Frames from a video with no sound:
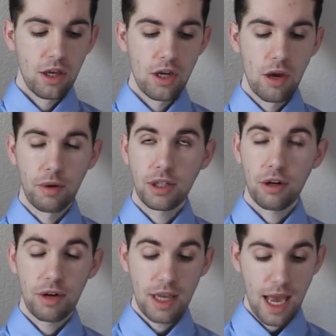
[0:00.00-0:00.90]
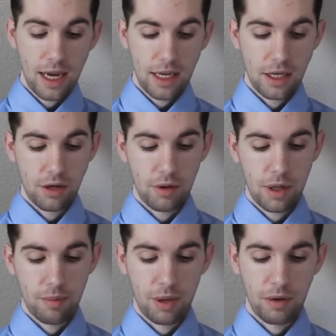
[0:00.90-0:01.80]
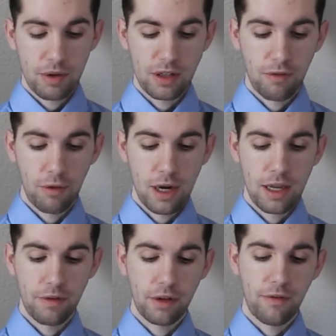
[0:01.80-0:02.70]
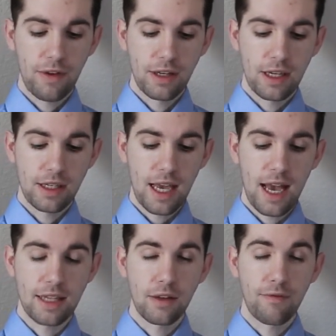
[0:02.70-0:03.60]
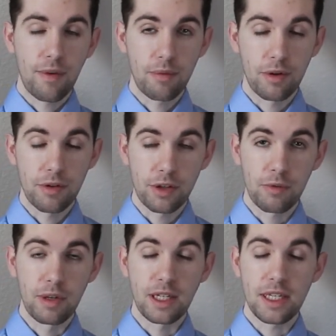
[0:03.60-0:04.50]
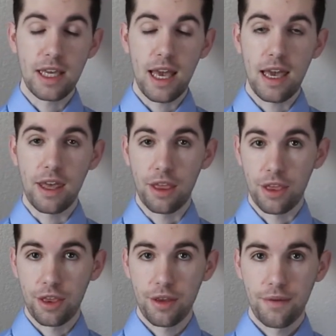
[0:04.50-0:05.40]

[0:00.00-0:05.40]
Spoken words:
No attorney had entered an appearance for any of the defendants as of February 28th.